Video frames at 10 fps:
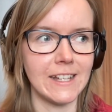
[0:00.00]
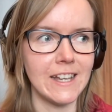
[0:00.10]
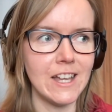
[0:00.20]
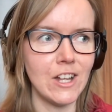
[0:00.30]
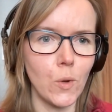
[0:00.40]

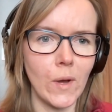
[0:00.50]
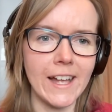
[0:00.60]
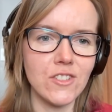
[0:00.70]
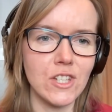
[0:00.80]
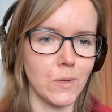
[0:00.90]
like, no, I
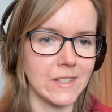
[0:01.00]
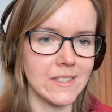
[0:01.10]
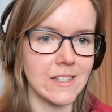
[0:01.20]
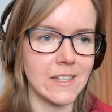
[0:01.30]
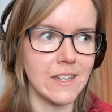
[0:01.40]
actually
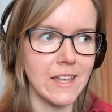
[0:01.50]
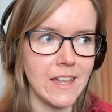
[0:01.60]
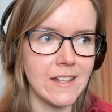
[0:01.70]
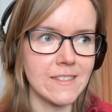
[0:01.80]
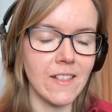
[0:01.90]
want to
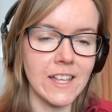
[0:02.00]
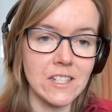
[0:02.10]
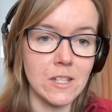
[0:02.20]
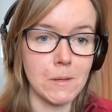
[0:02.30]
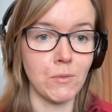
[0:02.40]

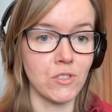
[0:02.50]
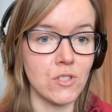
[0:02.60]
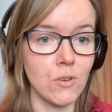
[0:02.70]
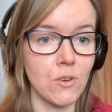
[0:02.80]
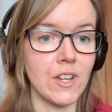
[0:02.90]
listen to people's
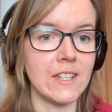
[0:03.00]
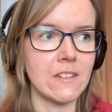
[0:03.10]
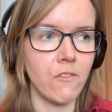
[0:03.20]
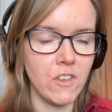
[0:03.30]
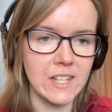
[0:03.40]
stories,
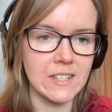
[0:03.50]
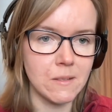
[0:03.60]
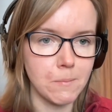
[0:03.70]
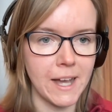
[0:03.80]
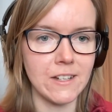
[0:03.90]
to feel
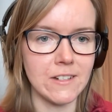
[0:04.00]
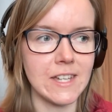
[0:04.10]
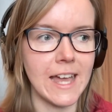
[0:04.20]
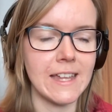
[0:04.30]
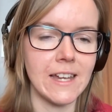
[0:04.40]
inspired
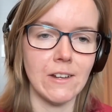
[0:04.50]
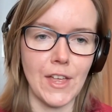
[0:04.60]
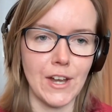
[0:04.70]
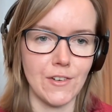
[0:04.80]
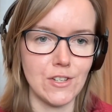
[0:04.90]
to head out
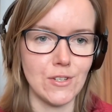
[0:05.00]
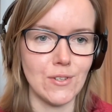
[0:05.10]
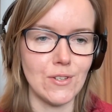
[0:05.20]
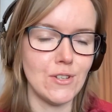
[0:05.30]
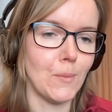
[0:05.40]
there and
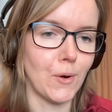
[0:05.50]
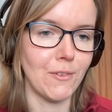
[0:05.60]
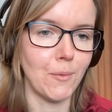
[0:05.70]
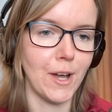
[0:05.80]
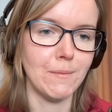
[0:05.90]
do more
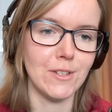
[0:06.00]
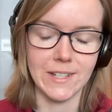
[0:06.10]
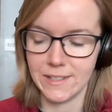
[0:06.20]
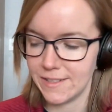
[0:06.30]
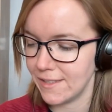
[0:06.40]
of what I'm
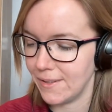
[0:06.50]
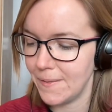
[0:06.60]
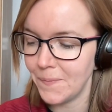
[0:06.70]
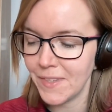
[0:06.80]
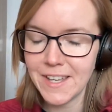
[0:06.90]
doing.
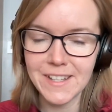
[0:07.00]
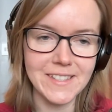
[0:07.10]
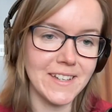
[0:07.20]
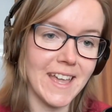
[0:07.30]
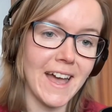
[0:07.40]
So
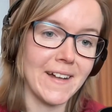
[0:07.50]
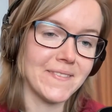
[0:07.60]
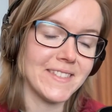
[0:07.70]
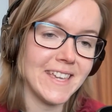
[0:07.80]
yeah,